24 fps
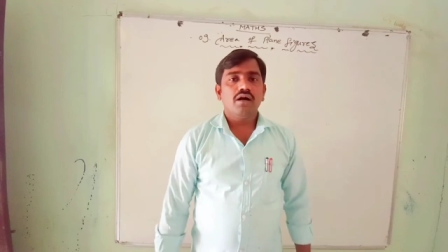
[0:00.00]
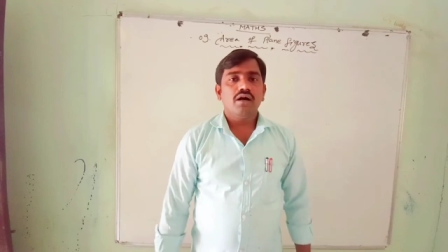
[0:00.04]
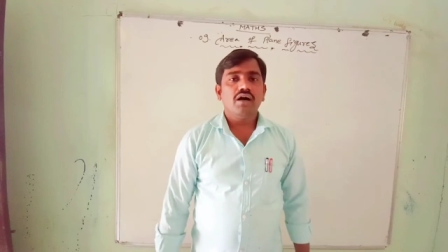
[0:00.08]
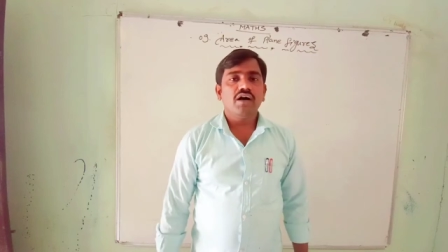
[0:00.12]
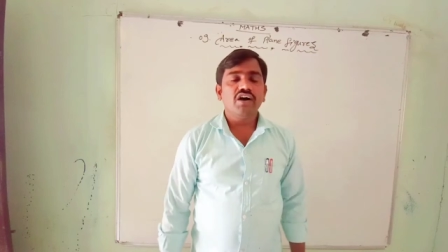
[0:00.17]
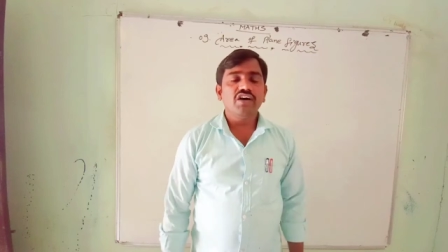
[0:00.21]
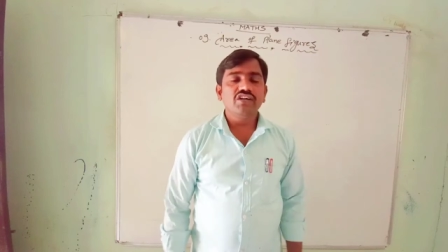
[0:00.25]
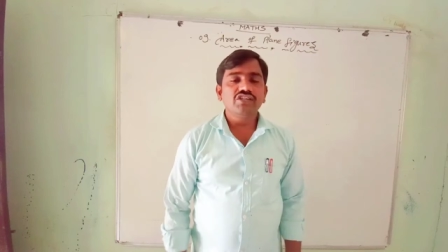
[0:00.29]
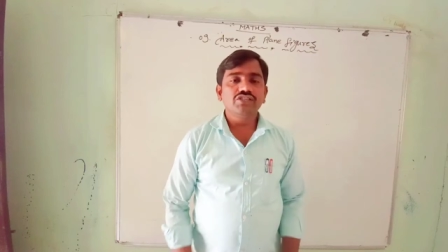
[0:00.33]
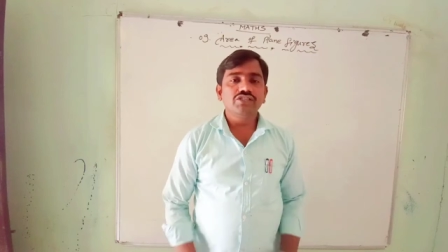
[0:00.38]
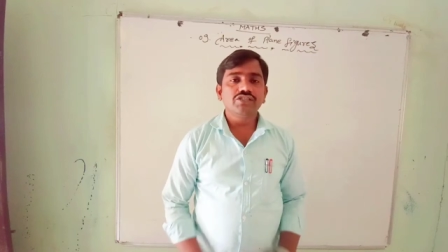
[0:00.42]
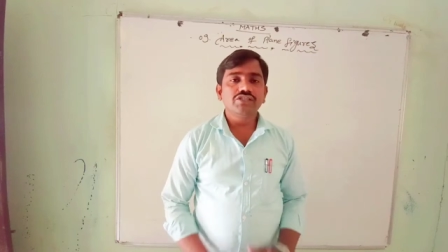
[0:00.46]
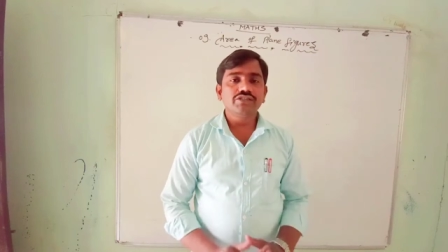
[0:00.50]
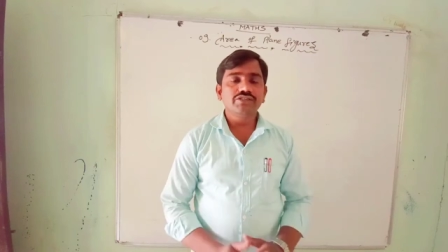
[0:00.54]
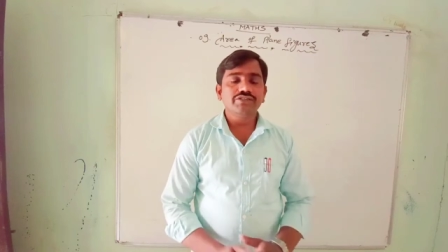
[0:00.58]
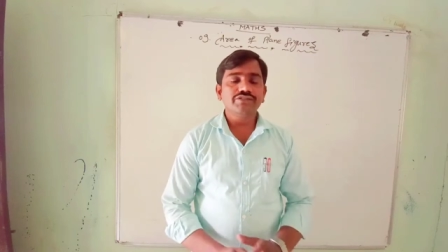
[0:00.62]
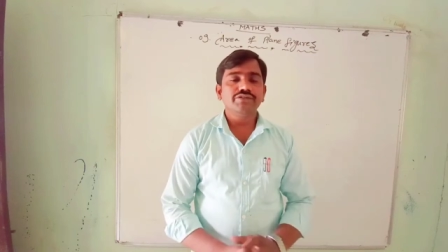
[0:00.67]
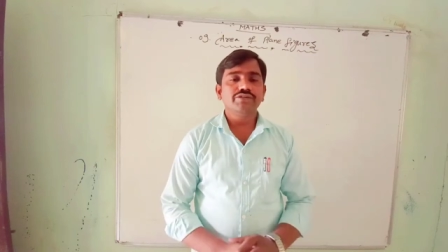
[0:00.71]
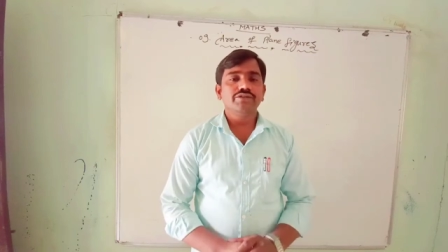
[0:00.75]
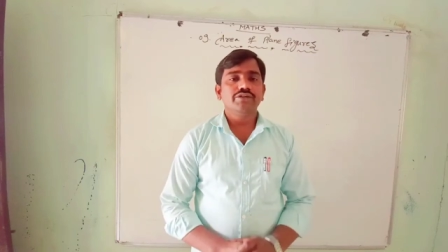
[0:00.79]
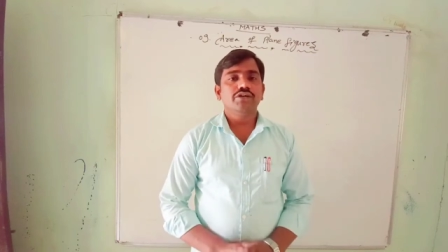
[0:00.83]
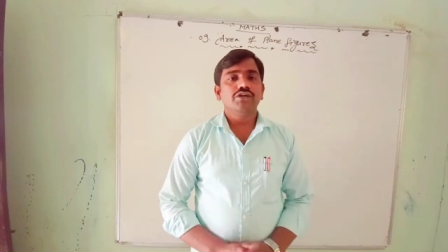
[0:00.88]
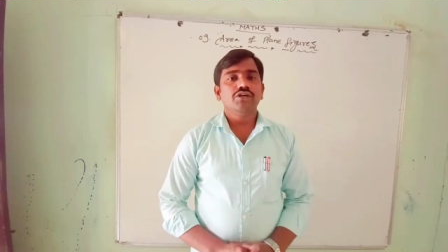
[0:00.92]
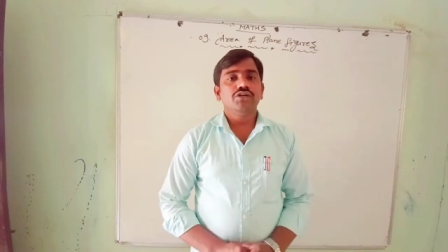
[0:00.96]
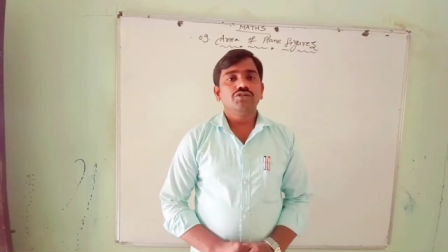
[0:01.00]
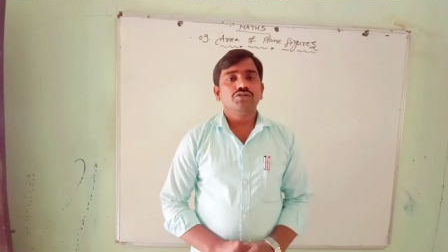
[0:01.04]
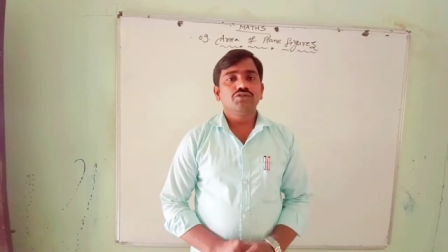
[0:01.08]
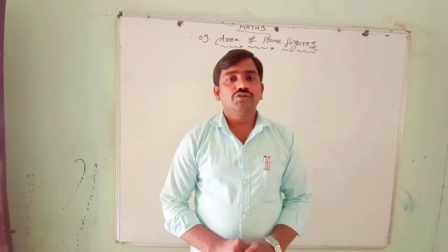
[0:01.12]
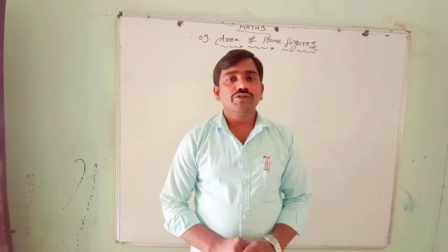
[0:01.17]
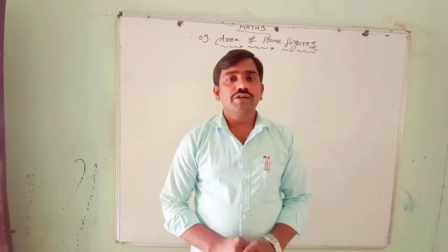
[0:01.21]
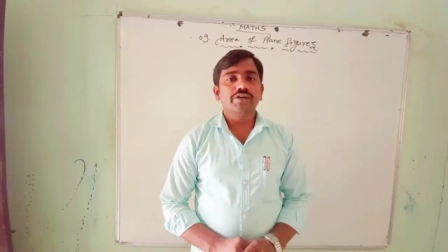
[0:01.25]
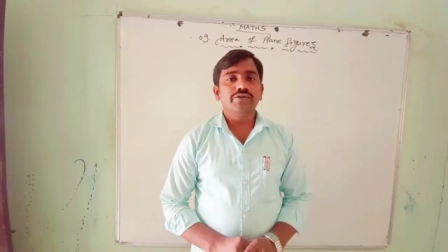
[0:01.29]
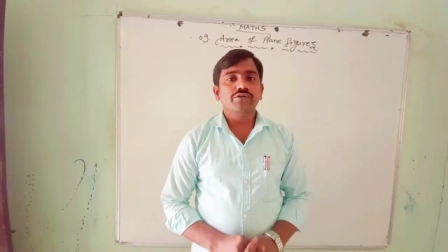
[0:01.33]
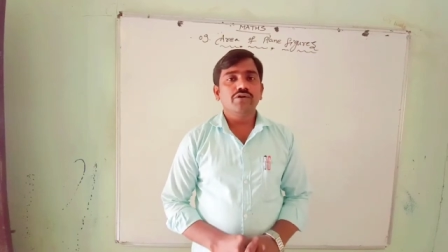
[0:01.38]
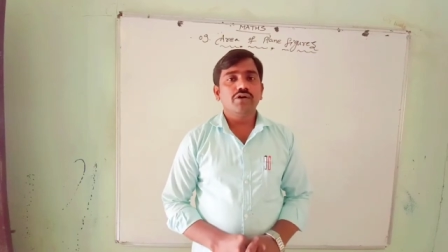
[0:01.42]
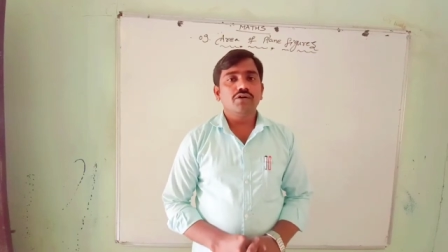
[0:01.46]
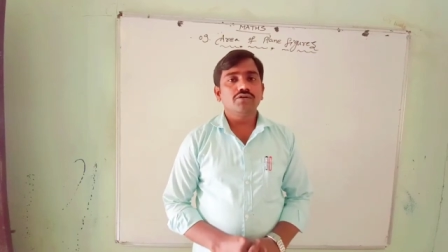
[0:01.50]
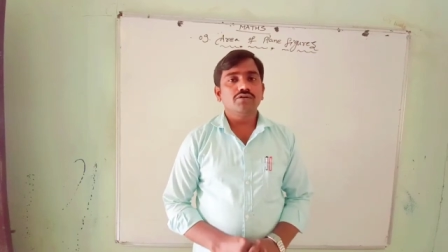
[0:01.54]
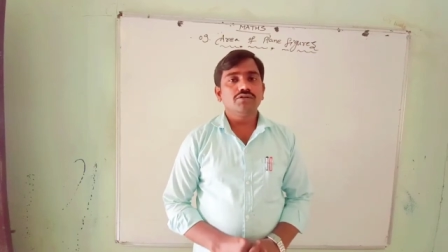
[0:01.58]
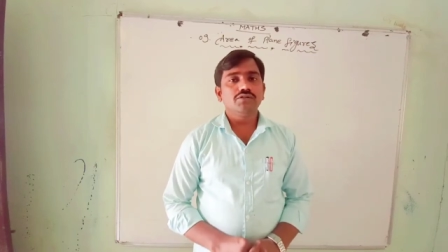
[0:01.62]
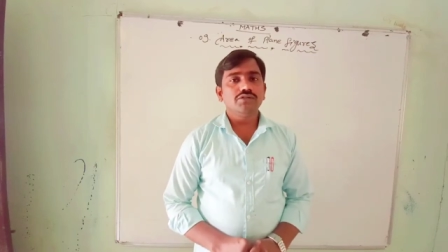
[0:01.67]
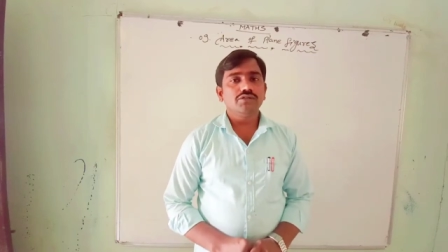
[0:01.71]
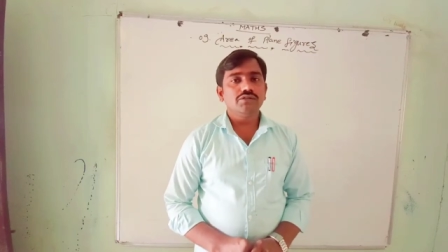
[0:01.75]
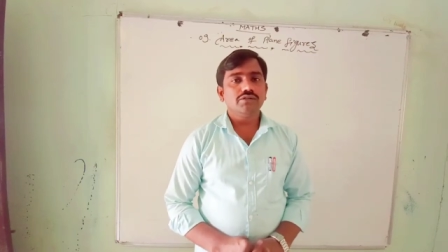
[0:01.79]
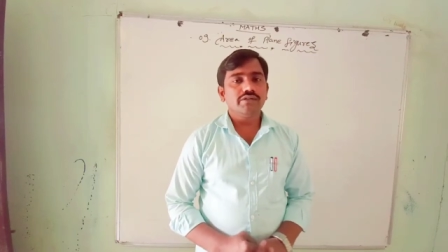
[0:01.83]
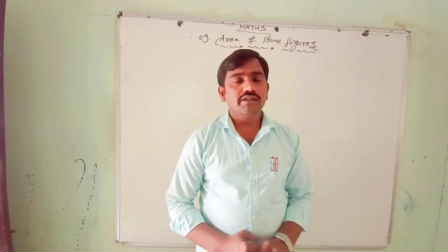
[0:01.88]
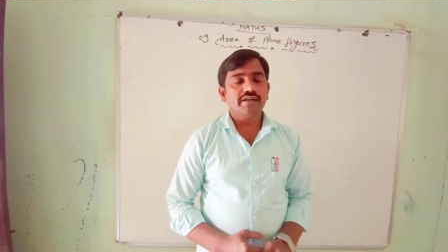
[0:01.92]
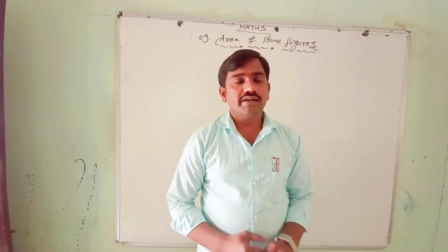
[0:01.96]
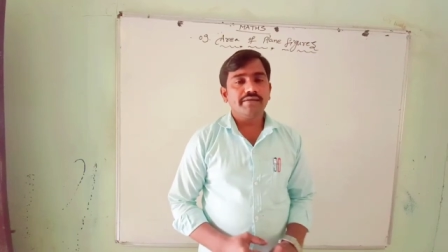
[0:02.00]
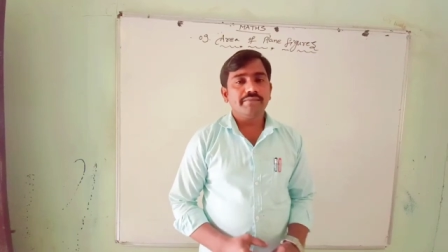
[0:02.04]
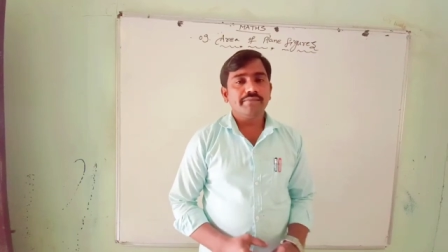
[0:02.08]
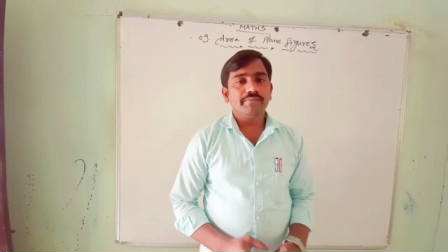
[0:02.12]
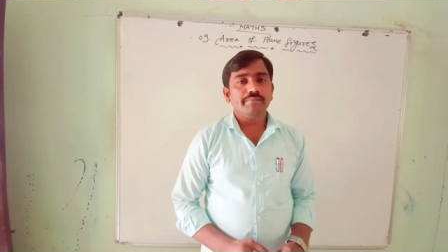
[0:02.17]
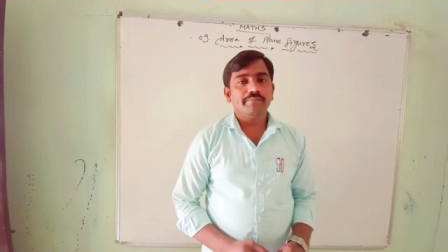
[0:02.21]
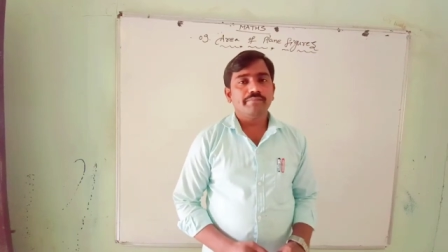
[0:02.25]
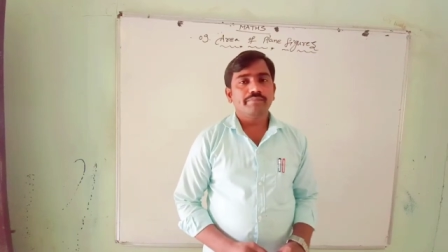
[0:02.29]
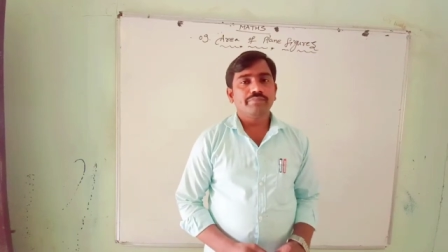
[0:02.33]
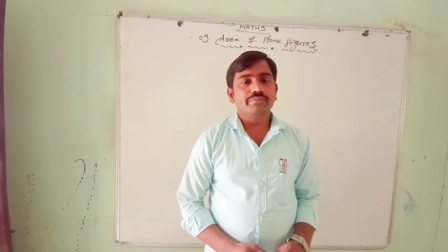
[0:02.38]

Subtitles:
Hi children, today you are going to learn